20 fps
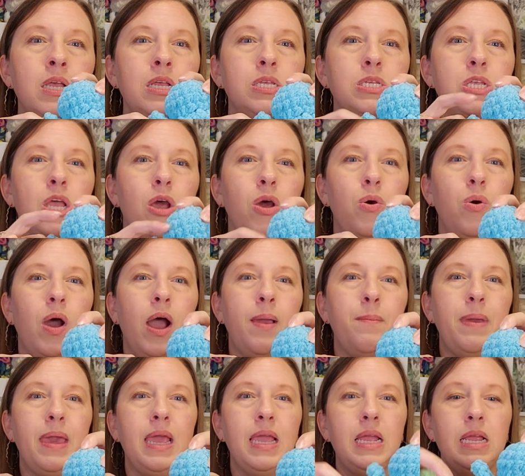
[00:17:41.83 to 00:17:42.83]
So I
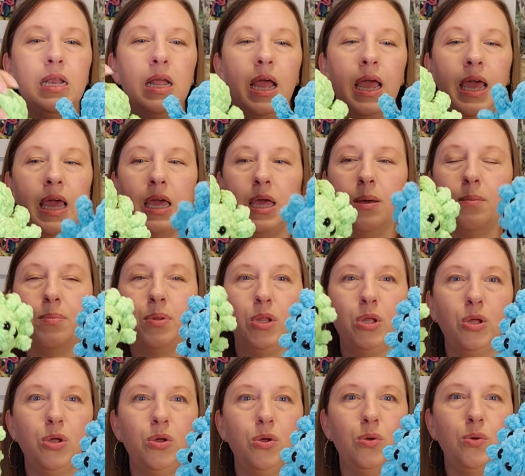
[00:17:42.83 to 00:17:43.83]
made a
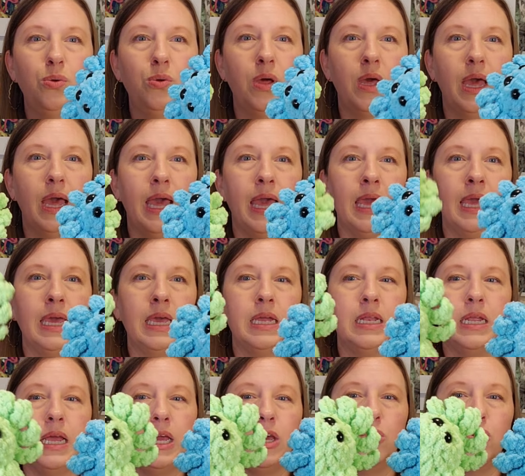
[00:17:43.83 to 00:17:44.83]
blue
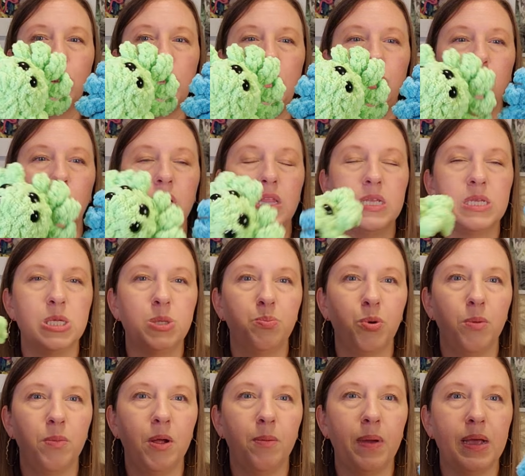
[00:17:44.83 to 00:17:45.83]
and a green one. This is
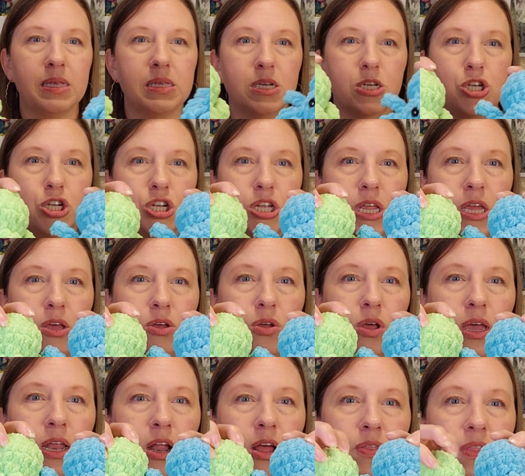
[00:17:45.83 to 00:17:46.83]
Premier Basic Chenille.
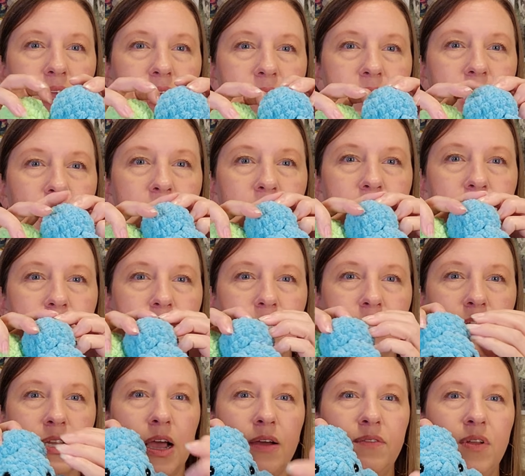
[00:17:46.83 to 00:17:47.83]
And on these, I've
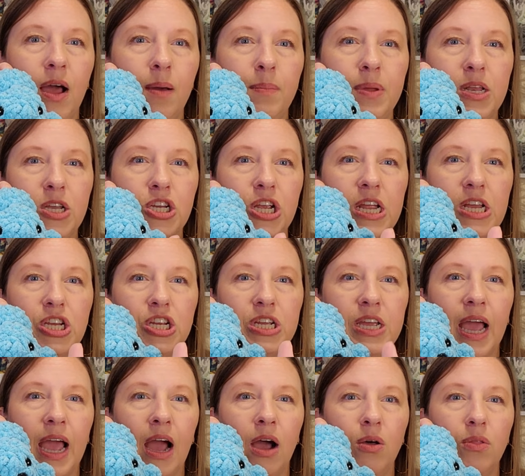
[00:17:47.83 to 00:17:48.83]
not been
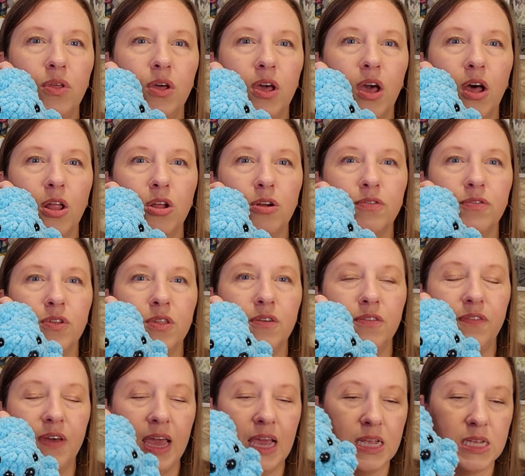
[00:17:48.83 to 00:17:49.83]
changing out the color for the
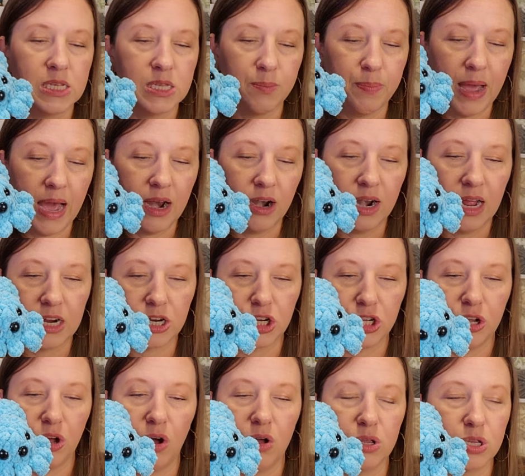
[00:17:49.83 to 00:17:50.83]
fangs. The pattern
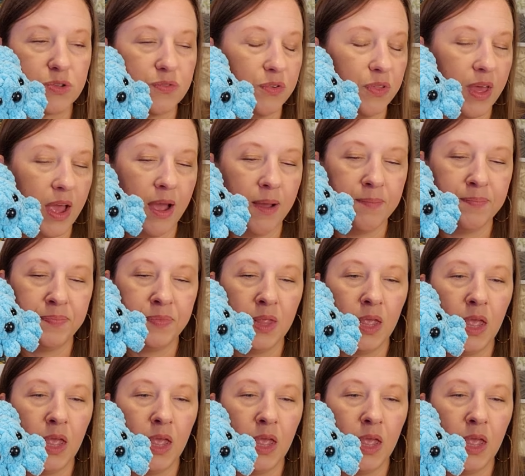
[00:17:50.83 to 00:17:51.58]
actually calls for that.